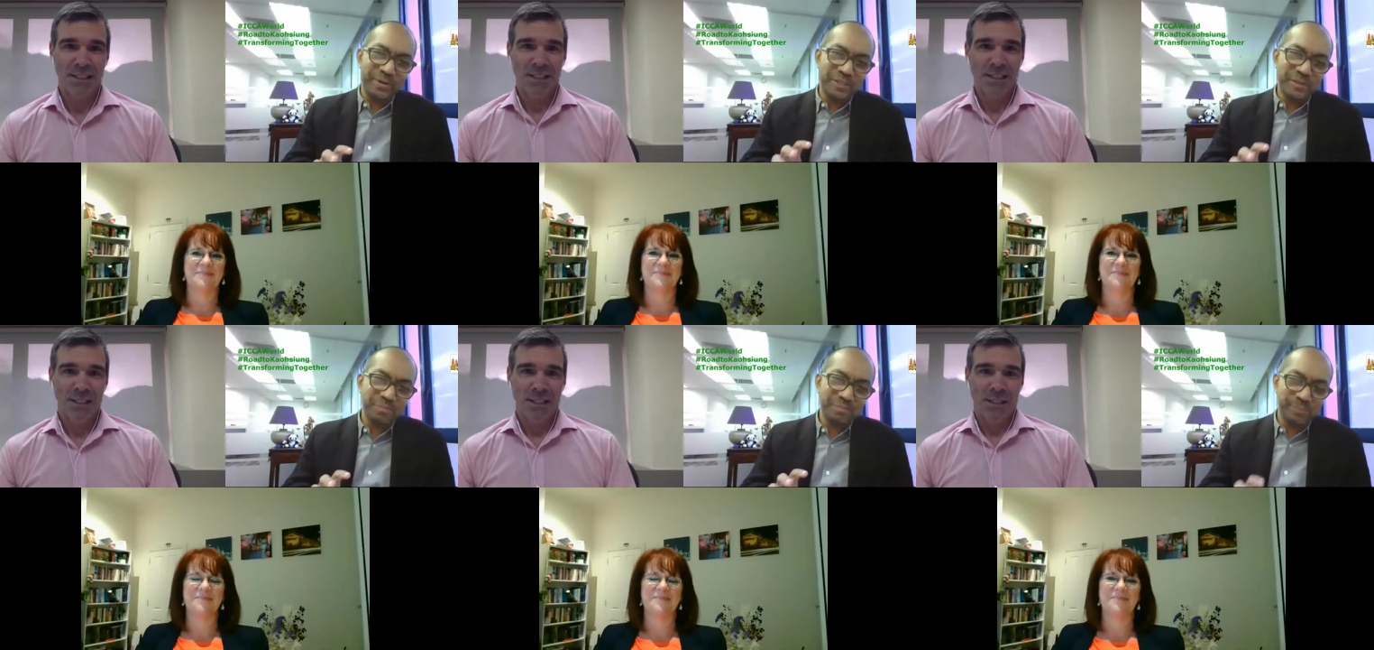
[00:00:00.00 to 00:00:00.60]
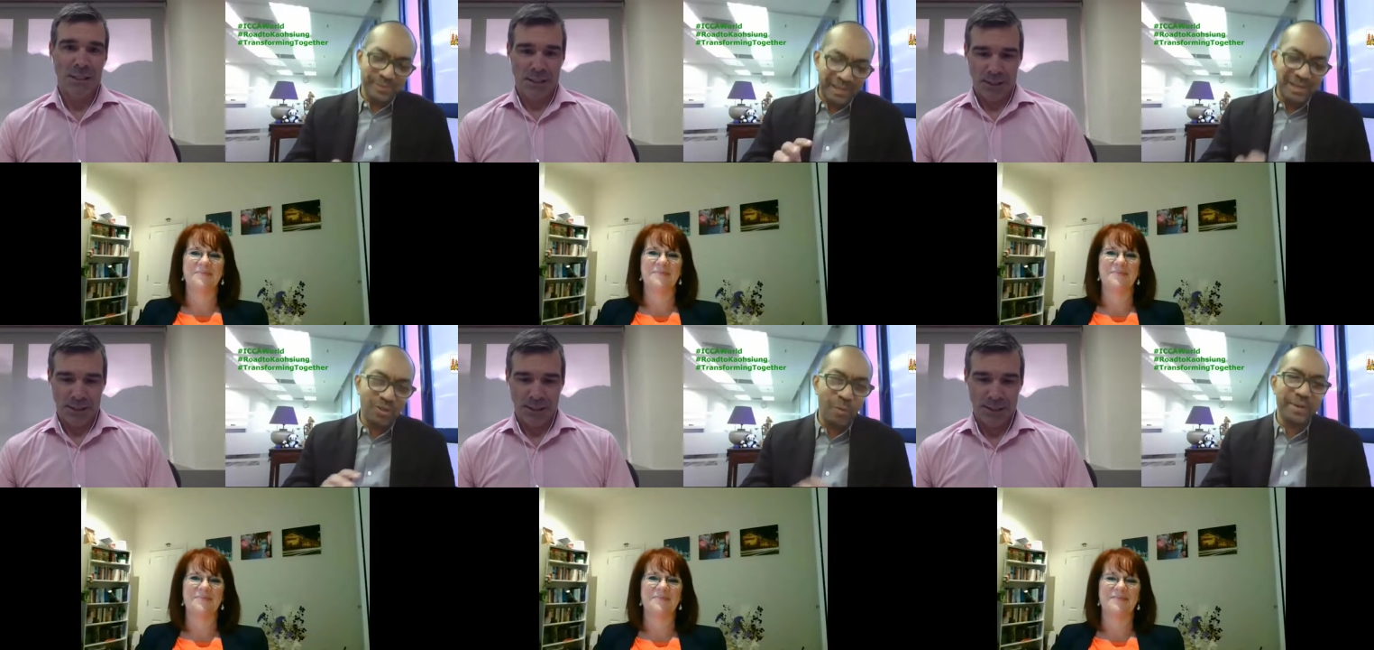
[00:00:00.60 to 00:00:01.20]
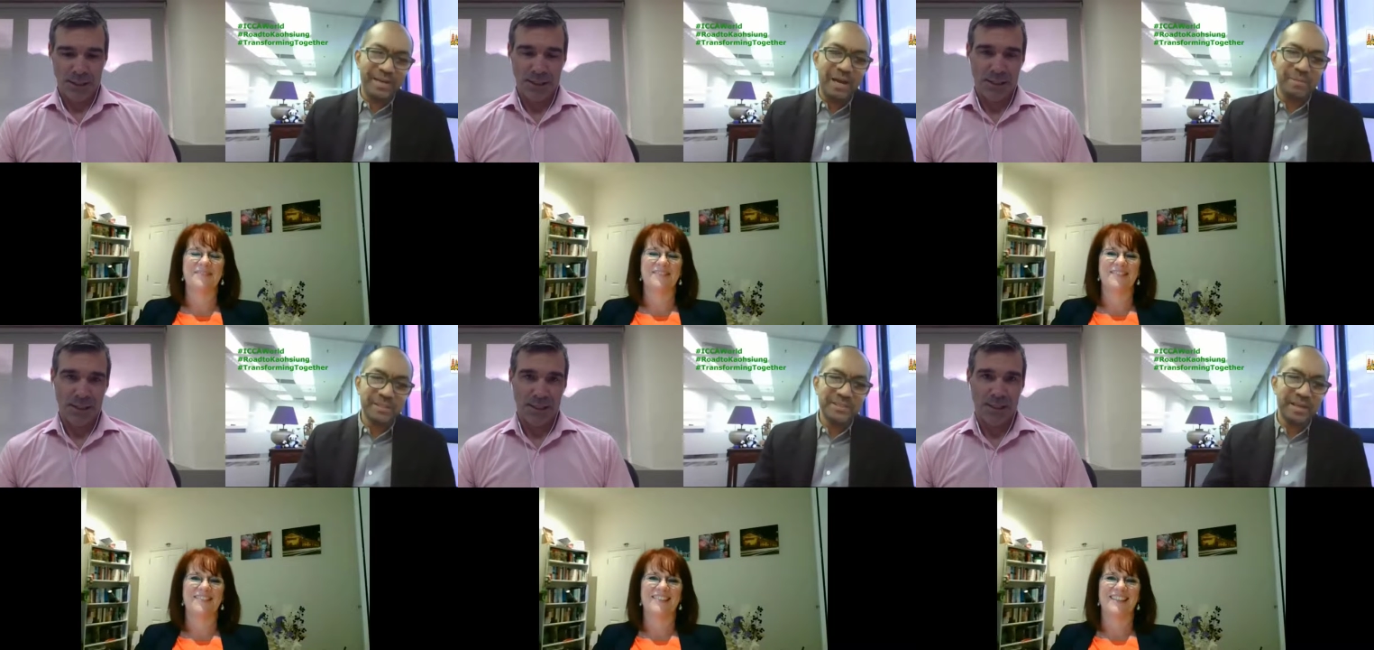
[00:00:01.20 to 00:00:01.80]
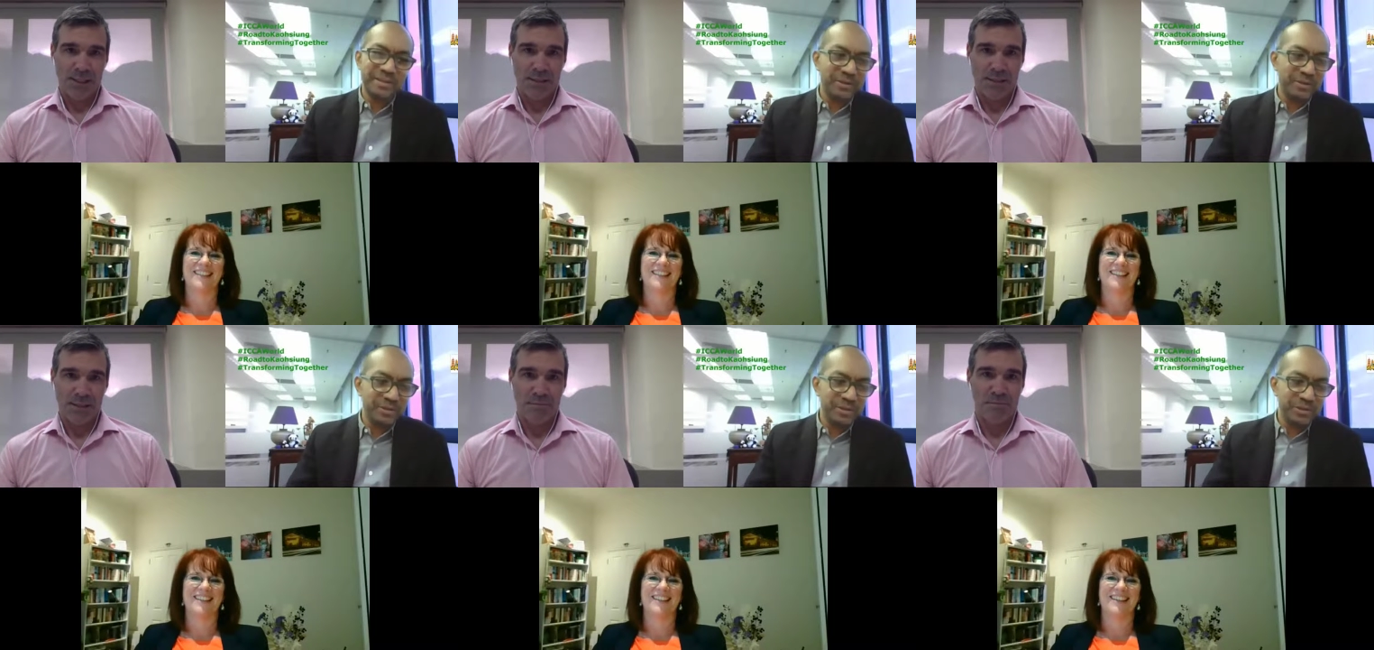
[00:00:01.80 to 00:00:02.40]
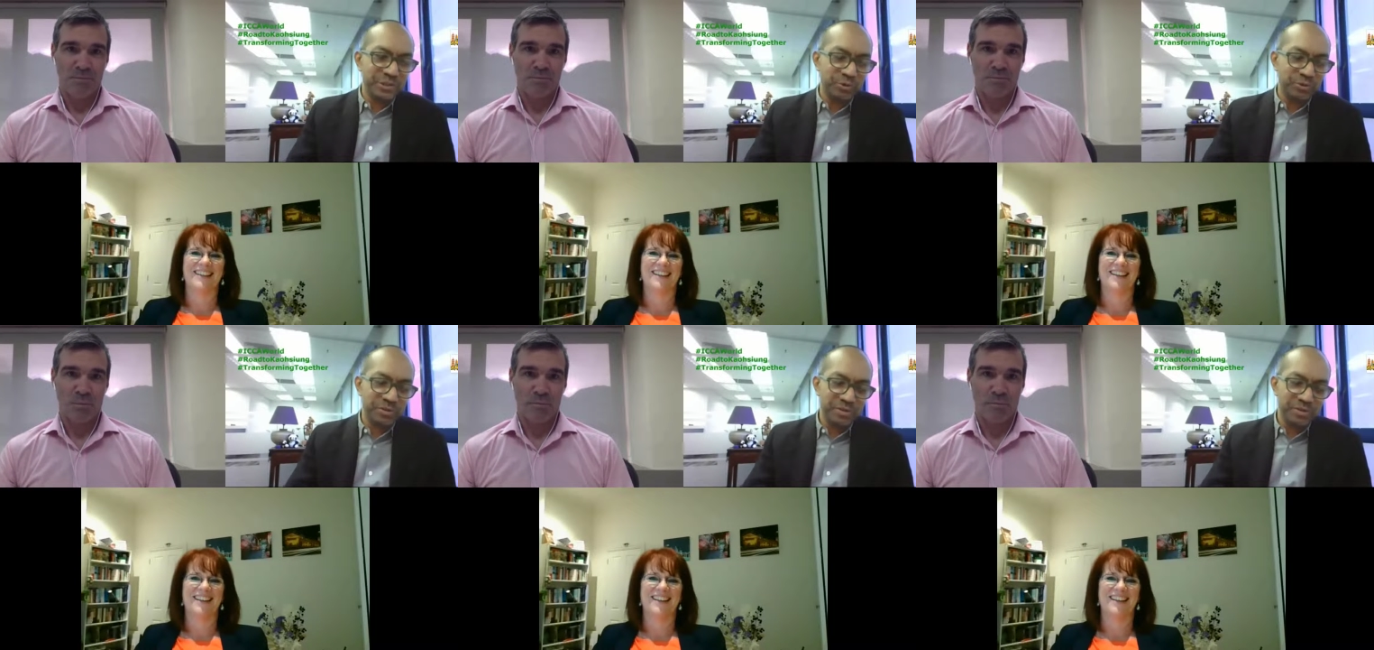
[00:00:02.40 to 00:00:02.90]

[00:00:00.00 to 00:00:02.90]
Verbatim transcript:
Speaker 1: this particular topic up is that you know it shows